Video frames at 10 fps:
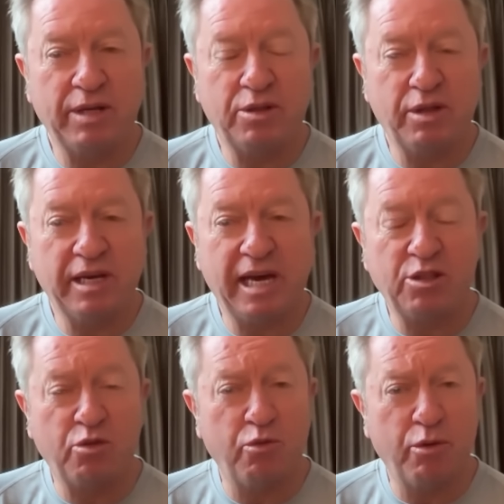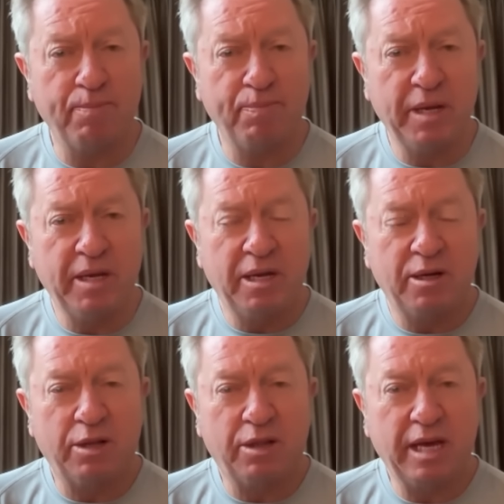to the engine room,
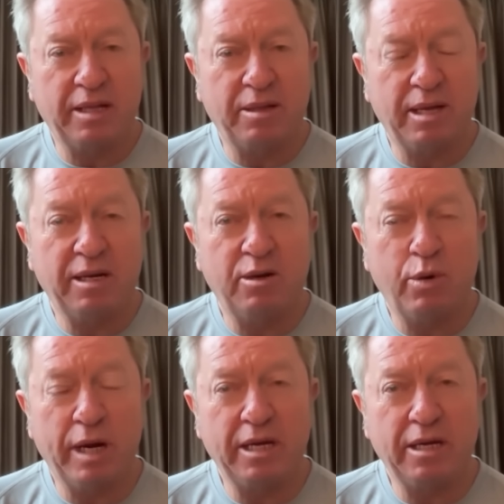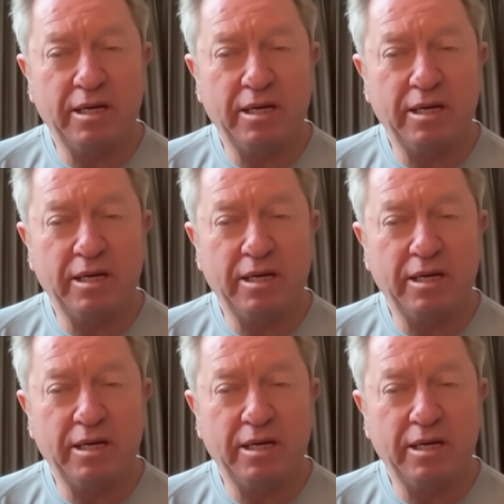got that underway.